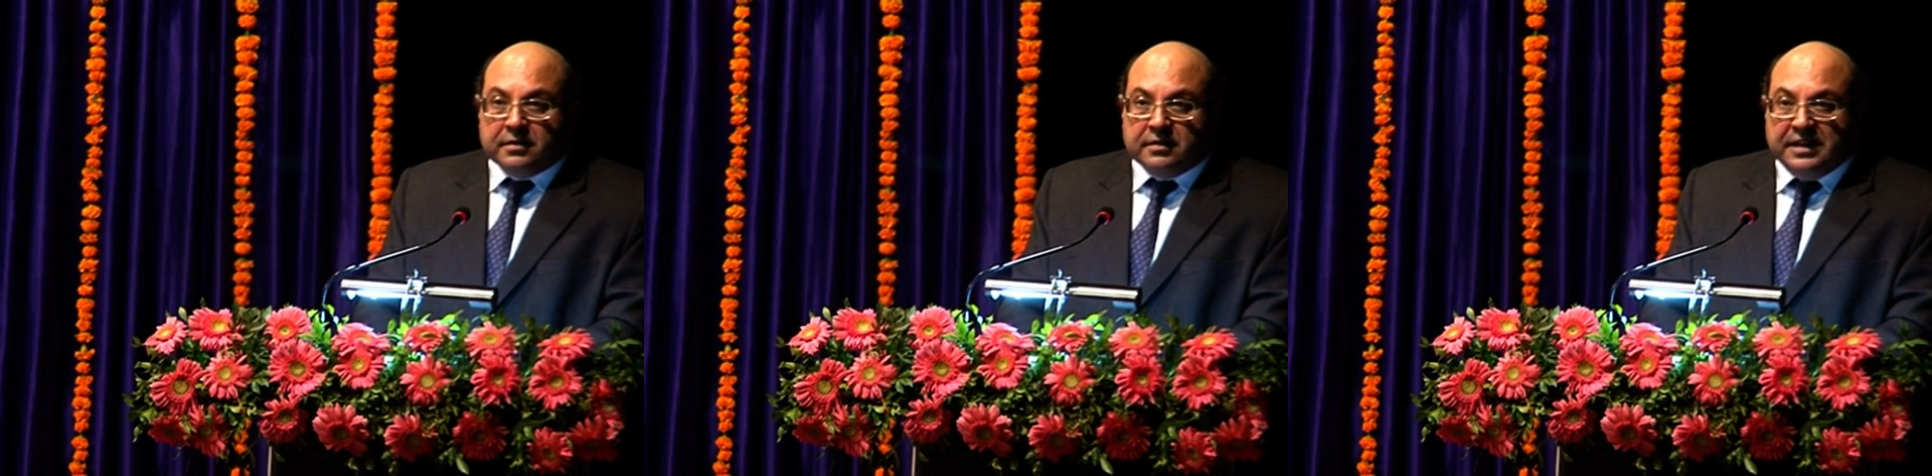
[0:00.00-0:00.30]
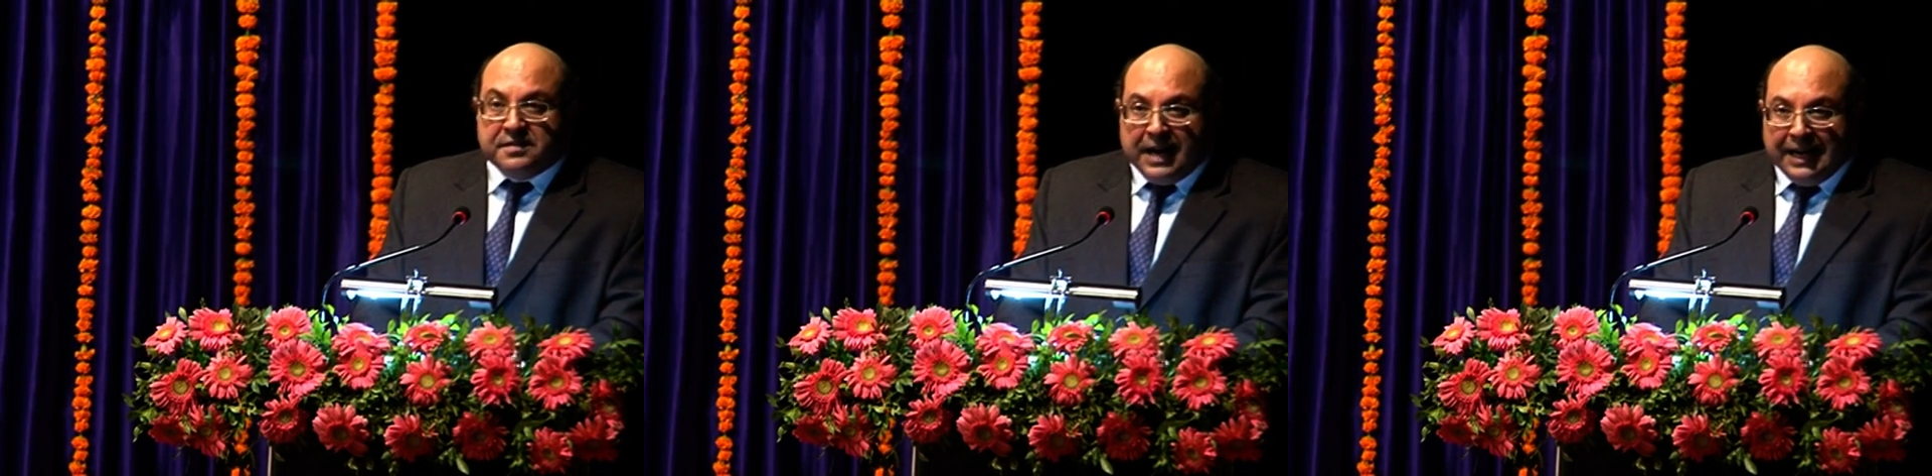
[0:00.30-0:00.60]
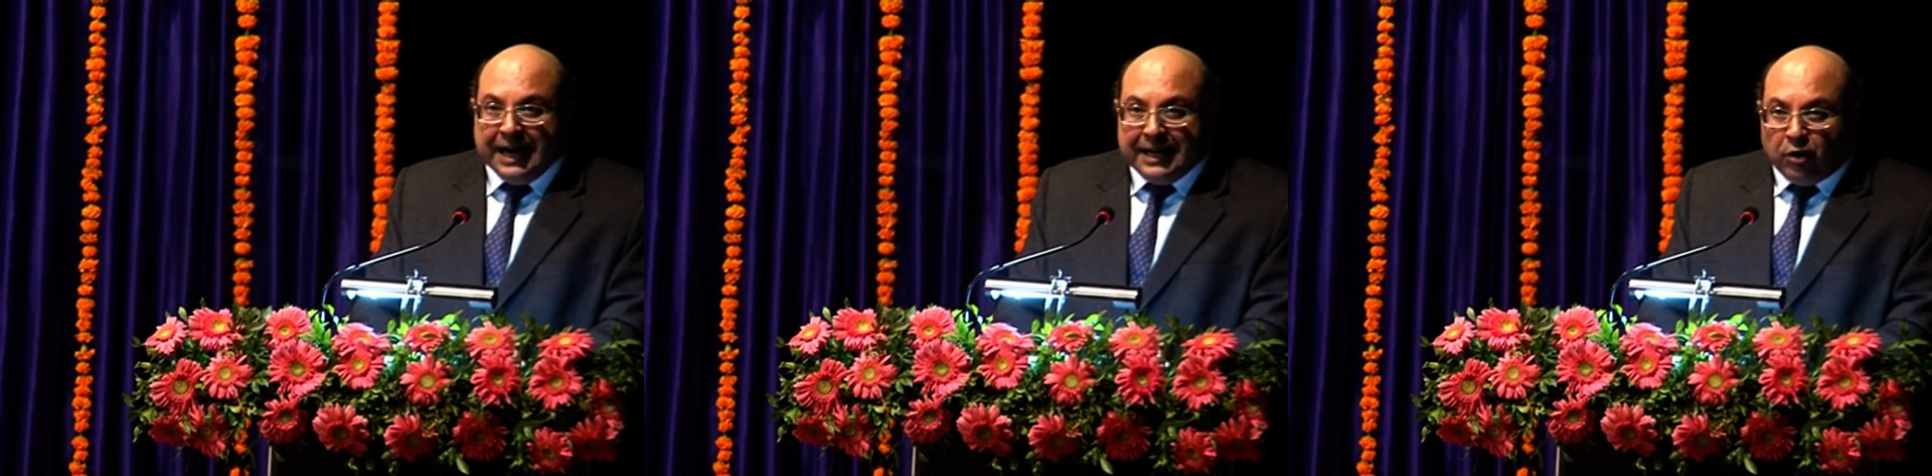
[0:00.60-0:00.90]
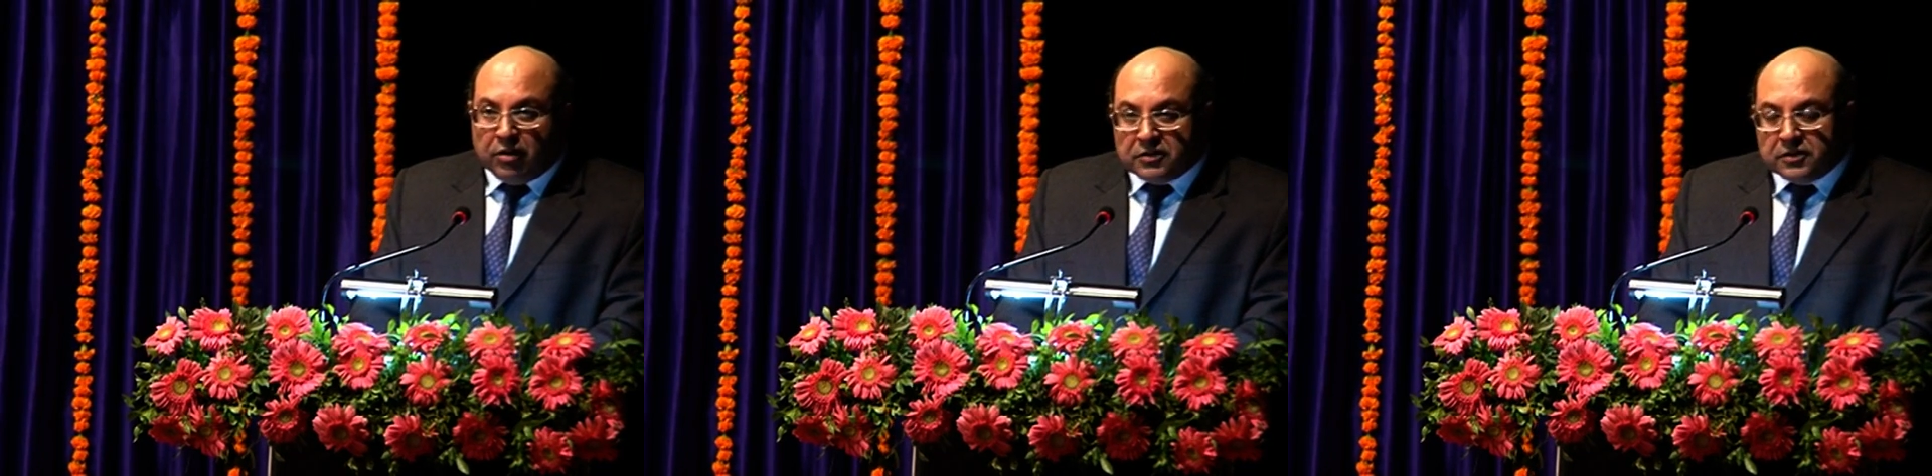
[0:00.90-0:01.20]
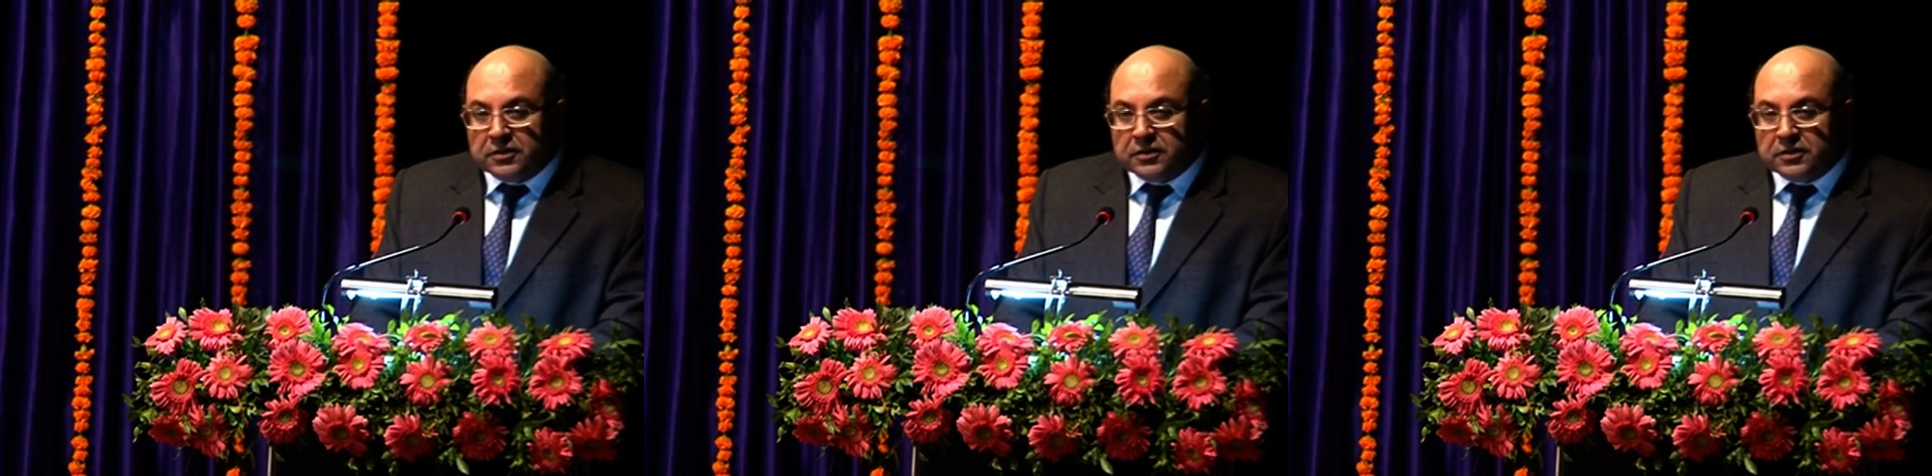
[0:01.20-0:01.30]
these 9 high courts,